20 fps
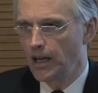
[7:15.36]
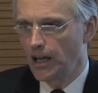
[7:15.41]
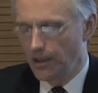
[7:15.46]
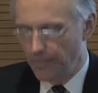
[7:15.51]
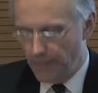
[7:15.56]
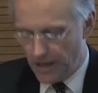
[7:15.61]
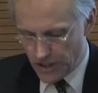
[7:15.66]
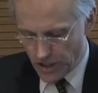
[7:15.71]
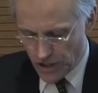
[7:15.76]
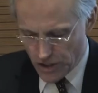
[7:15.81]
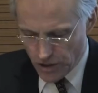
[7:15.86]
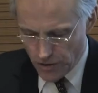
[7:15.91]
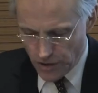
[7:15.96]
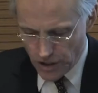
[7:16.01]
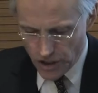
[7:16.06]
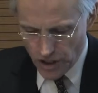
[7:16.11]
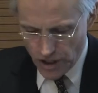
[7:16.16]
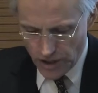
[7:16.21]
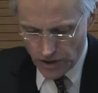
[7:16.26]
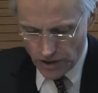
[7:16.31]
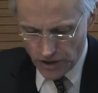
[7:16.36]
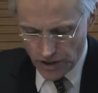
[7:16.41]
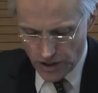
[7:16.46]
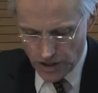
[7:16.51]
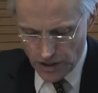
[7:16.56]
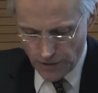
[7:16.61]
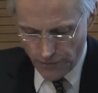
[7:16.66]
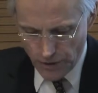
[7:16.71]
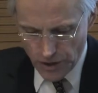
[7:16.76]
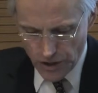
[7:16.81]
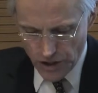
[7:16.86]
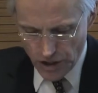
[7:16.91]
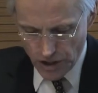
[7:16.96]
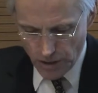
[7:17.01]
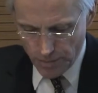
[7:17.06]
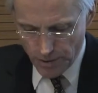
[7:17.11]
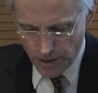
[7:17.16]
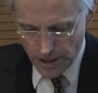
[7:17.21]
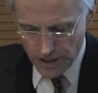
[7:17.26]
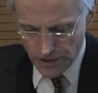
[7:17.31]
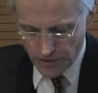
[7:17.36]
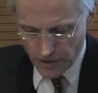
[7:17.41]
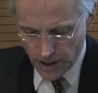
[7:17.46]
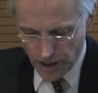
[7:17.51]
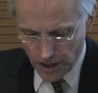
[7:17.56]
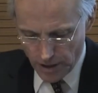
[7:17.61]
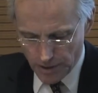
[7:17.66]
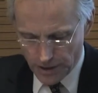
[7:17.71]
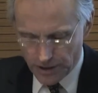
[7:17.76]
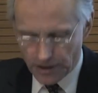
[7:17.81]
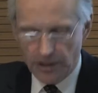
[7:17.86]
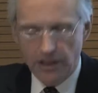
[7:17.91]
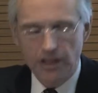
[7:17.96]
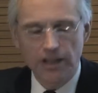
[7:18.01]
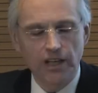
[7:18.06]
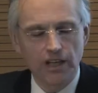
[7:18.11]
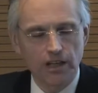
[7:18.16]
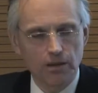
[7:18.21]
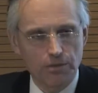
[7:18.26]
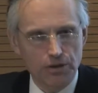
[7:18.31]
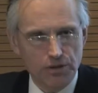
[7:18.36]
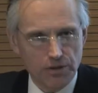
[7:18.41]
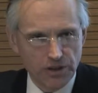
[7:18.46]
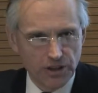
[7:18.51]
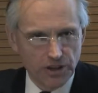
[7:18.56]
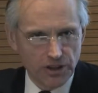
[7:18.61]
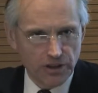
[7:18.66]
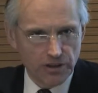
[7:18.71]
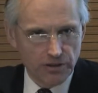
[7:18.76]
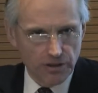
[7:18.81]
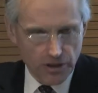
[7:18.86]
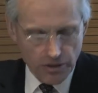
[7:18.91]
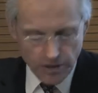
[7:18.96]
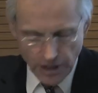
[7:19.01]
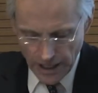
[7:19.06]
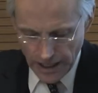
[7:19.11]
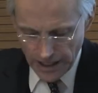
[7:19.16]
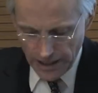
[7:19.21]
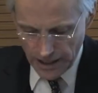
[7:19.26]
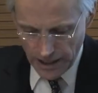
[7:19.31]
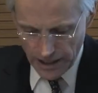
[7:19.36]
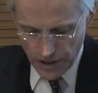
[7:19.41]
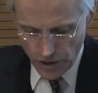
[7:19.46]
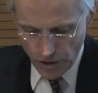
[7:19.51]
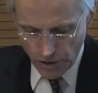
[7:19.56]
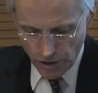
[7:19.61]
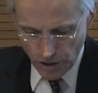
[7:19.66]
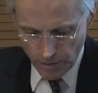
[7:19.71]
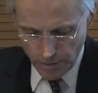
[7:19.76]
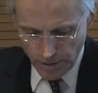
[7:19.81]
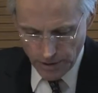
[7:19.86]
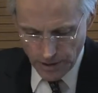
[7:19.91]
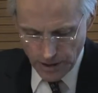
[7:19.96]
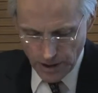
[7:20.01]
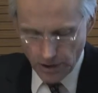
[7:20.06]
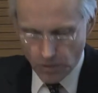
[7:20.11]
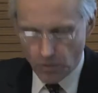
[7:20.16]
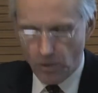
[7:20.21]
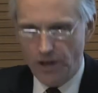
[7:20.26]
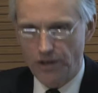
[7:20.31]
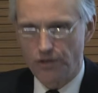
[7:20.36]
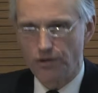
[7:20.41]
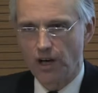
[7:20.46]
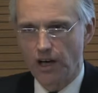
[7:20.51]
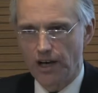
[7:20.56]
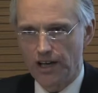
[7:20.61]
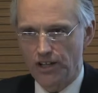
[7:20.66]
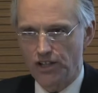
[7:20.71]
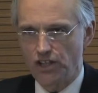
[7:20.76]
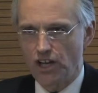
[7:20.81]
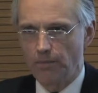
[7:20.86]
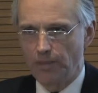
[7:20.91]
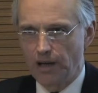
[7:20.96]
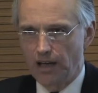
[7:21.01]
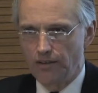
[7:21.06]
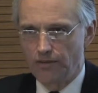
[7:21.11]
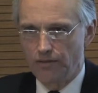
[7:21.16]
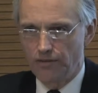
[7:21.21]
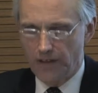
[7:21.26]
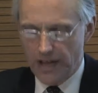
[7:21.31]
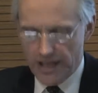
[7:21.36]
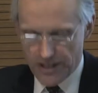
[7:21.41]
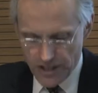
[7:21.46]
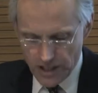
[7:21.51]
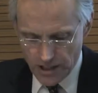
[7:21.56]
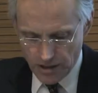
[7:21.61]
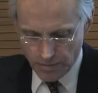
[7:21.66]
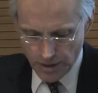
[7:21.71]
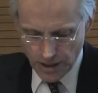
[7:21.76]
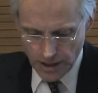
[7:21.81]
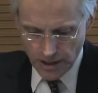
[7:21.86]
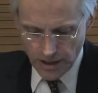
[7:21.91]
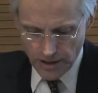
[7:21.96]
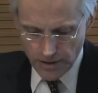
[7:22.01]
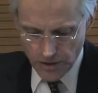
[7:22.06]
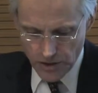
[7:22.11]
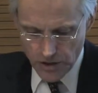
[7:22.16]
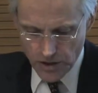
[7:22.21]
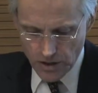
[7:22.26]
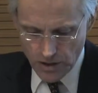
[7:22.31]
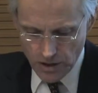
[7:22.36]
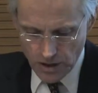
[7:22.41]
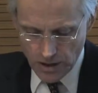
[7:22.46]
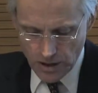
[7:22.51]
and measures to ensure that the difference in the price of carbon between the UK and Europe won't rise above £18.